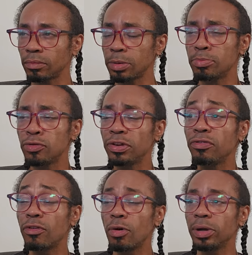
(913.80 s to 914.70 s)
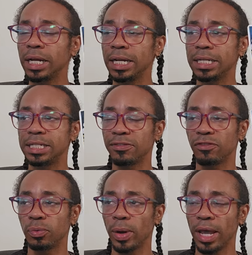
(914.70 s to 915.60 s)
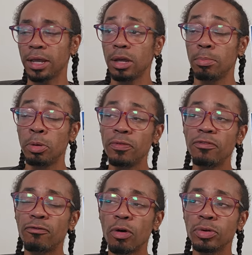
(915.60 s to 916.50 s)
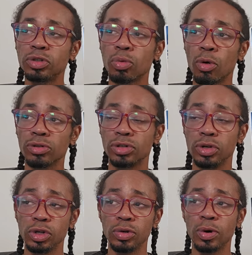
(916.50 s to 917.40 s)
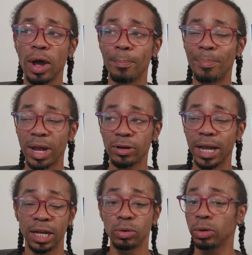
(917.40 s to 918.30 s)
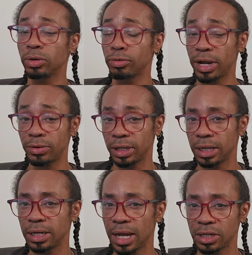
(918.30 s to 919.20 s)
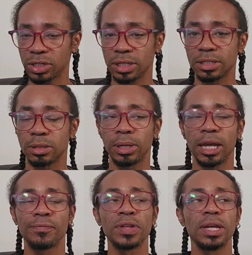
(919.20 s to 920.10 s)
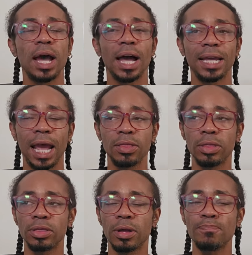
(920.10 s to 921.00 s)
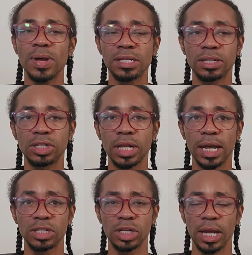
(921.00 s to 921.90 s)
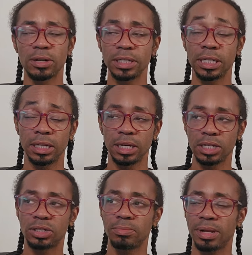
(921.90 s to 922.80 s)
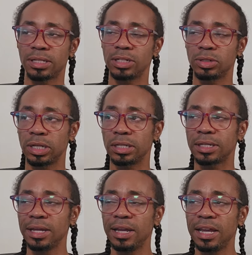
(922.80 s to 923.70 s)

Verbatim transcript: Moving forward in a different way, moving forward towards new, better, and or greater connections, okay? Again, the message that I channeled, the initial message is,